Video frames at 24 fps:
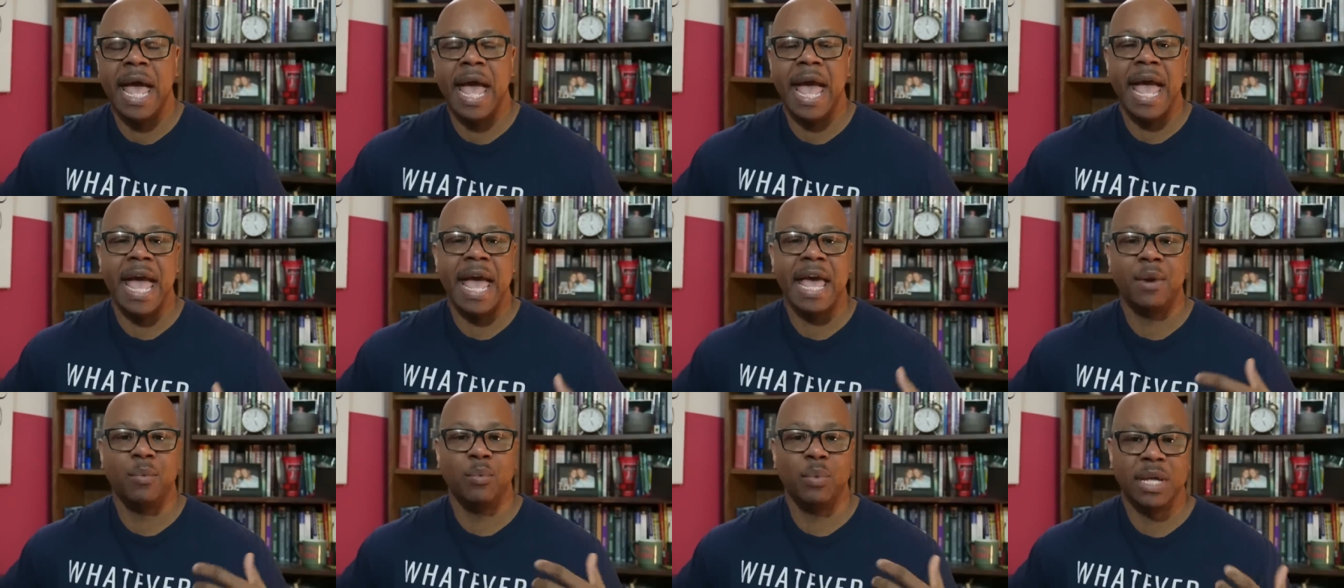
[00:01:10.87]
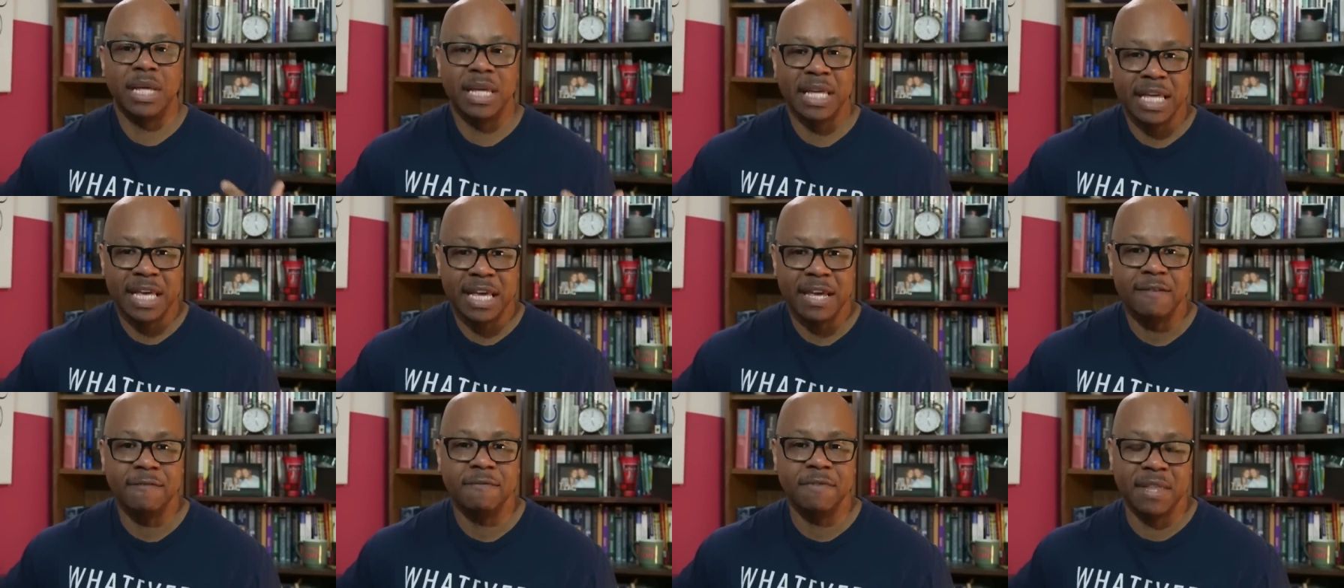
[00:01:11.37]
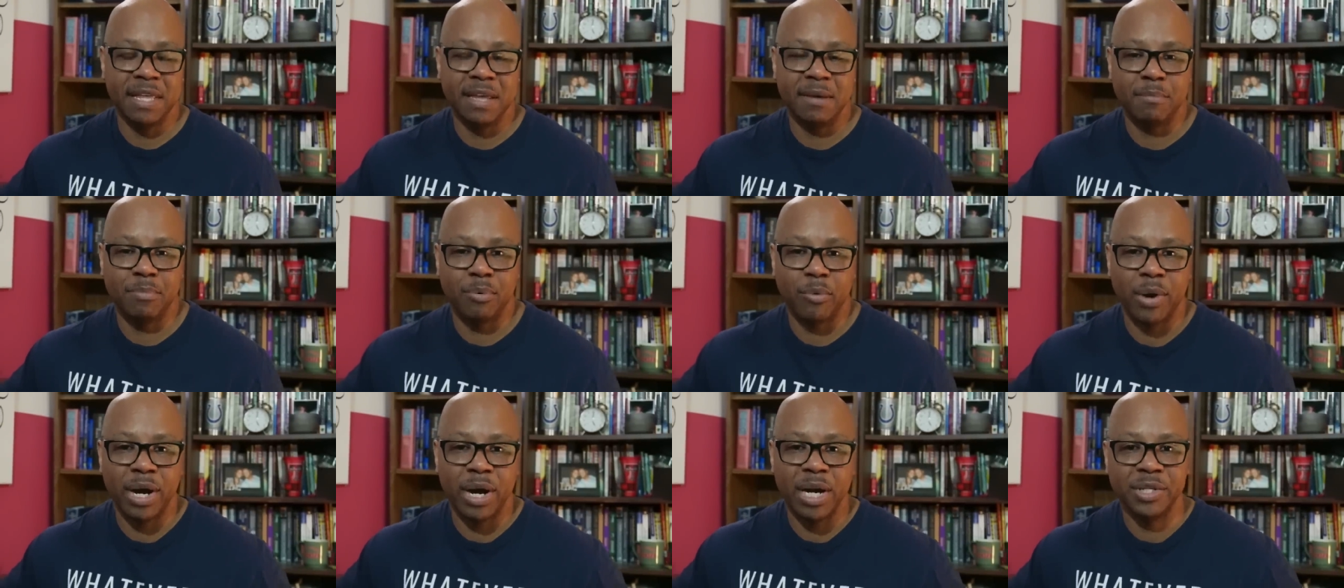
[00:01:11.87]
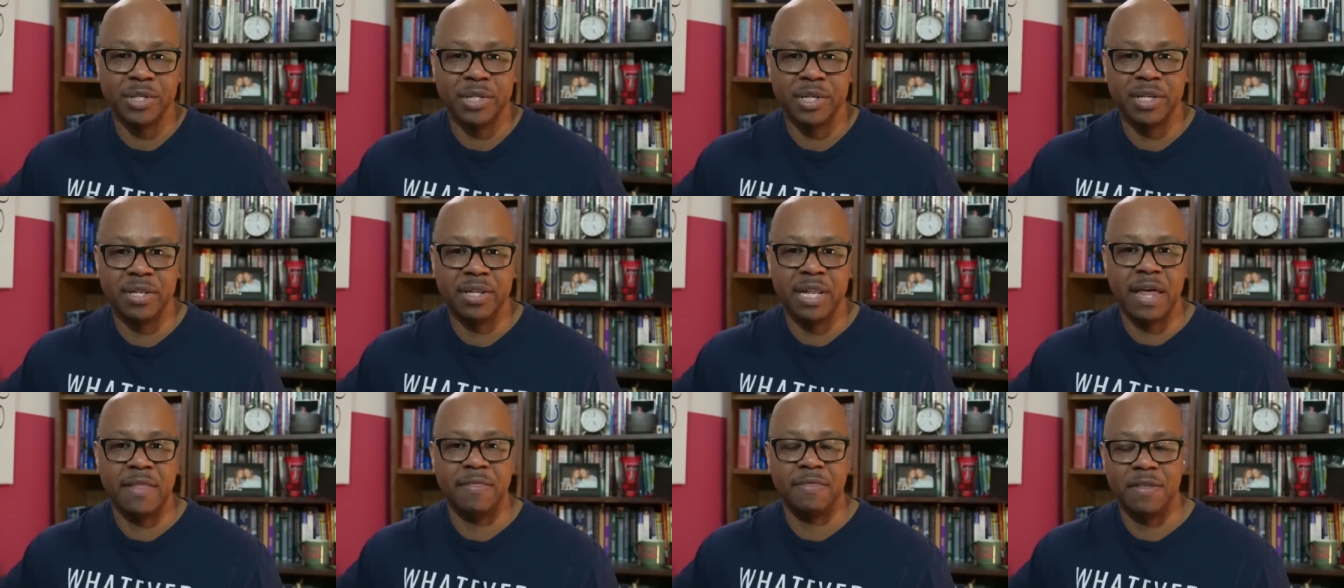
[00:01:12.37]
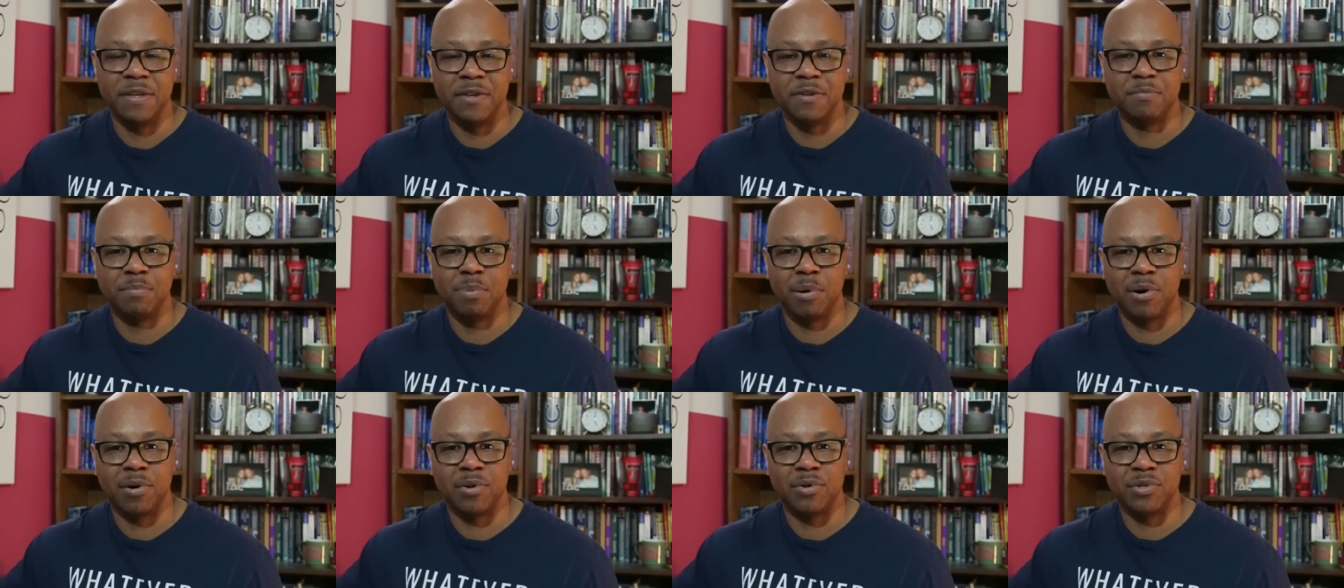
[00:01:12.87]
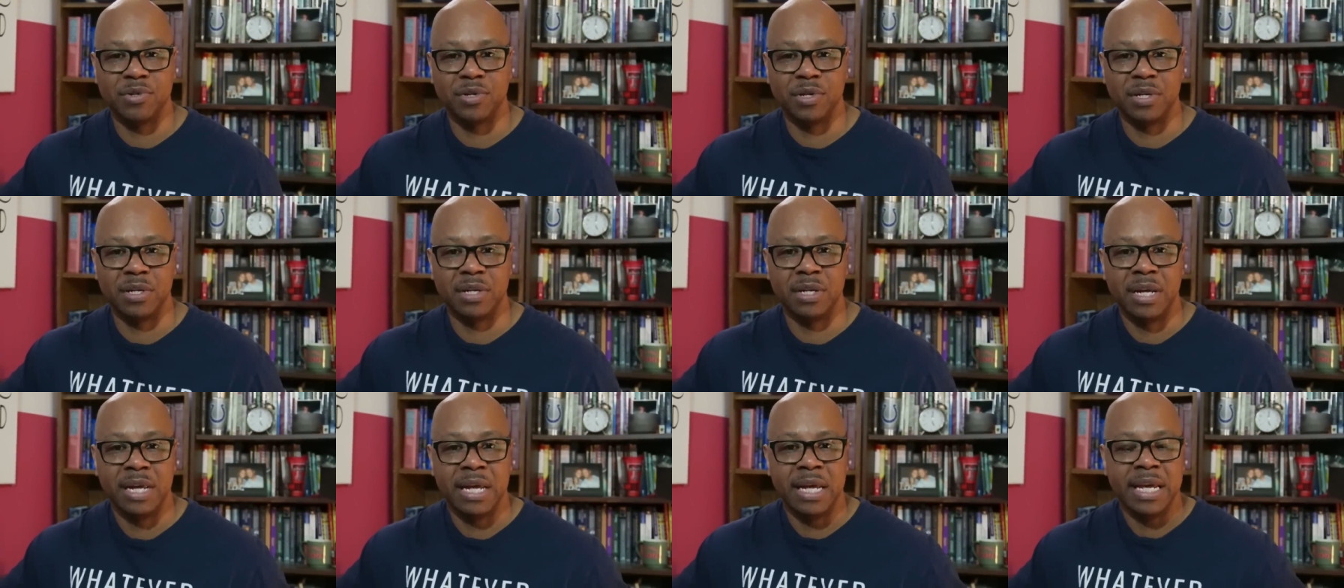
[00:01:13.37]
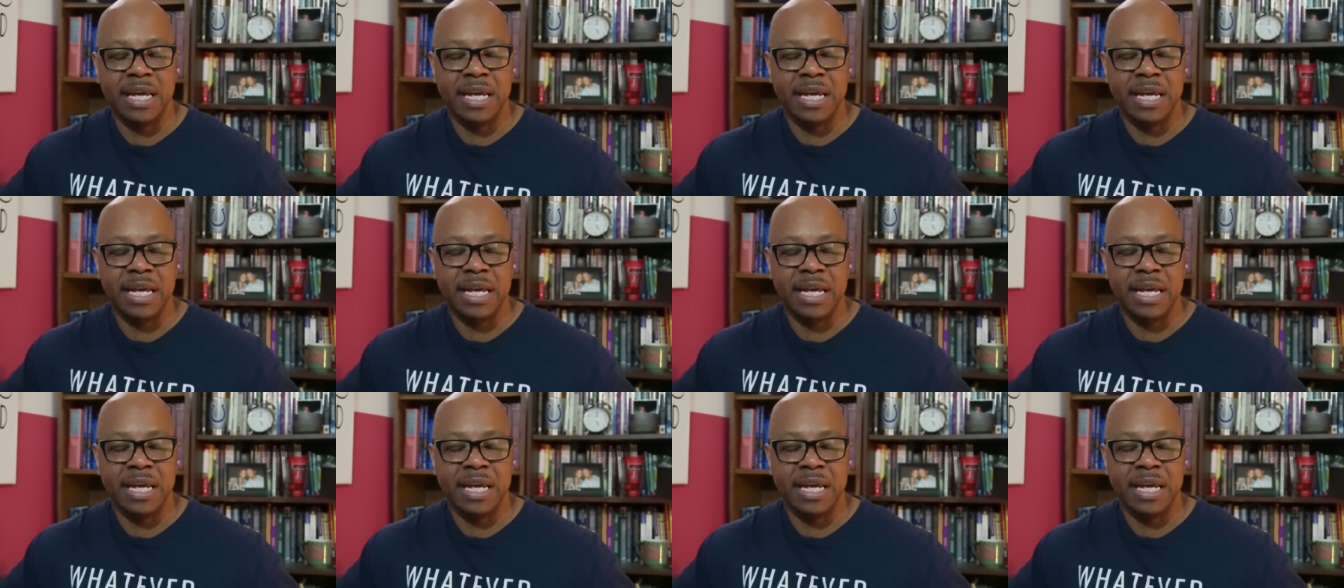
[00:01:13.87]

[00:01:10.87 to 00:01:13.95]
and we give the impression that this person